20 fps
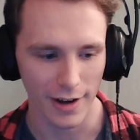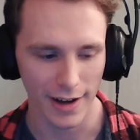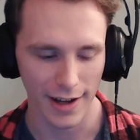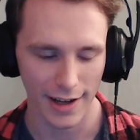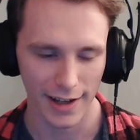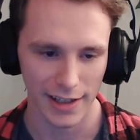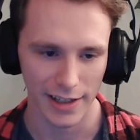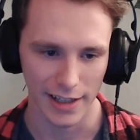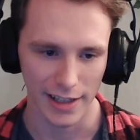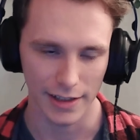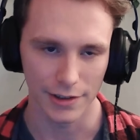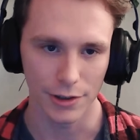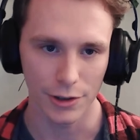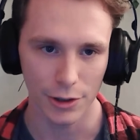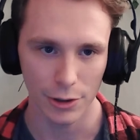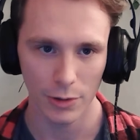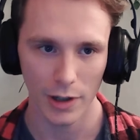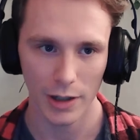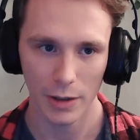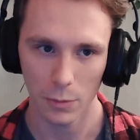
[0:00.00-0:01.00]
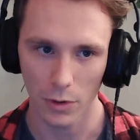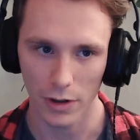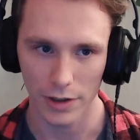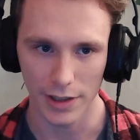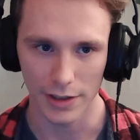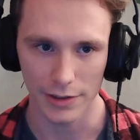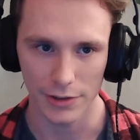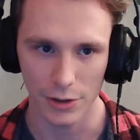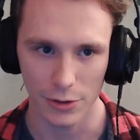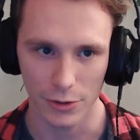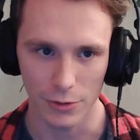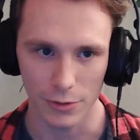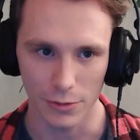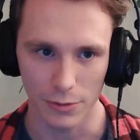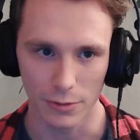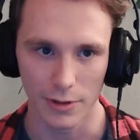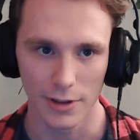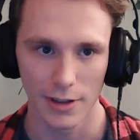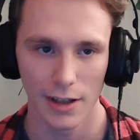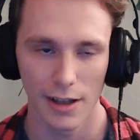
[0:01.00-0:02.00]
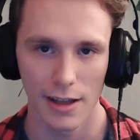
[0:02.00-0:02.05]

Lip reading: I knew I wanted to